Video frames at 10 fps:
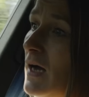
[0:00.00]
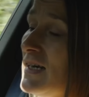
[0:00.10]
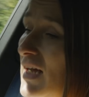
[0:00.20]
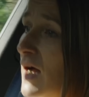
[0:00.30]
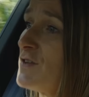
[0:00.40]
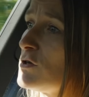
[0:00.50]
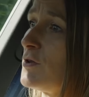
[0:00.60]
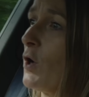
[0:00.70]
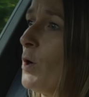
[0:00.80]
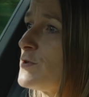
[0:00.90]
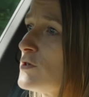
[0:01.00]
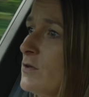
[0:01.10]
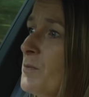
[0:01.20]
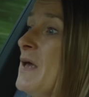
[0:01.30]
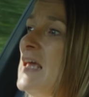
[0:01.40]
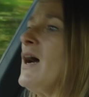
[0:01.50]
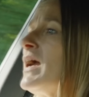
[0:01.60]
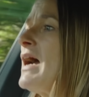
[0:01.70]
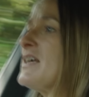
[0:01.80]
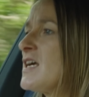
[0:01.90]
and it has got the optional
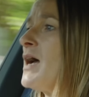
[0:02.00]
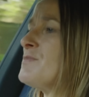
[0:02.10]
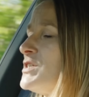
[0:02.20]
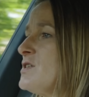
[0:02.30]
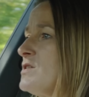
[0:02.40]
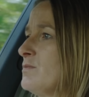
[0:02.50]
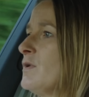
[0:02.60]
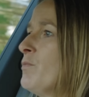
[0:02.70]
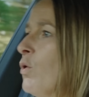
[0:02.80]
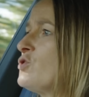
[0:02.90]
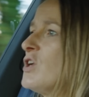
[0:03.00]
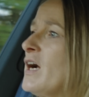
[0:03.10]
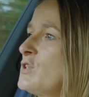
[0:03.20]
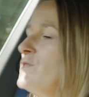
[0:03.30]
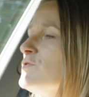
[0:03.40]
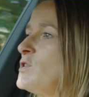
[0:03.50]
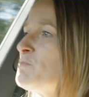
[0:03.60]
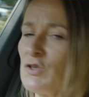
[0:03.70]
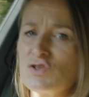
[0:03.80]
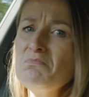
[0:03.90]
PASM system, Porsche Active
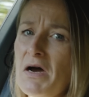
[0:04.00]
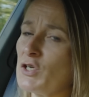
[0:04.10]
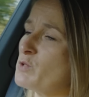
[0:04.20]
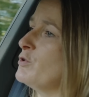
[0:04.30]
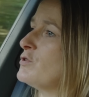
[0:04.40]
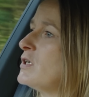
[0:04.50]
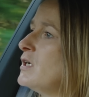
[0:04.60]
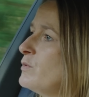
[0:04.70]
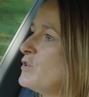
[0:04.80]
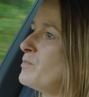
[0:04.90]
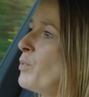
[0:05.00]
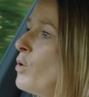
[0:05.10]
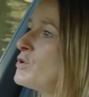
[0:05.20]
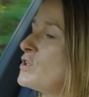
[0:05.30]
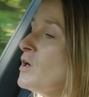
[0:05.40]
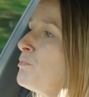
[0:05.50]
Suspension Management, which in Porsche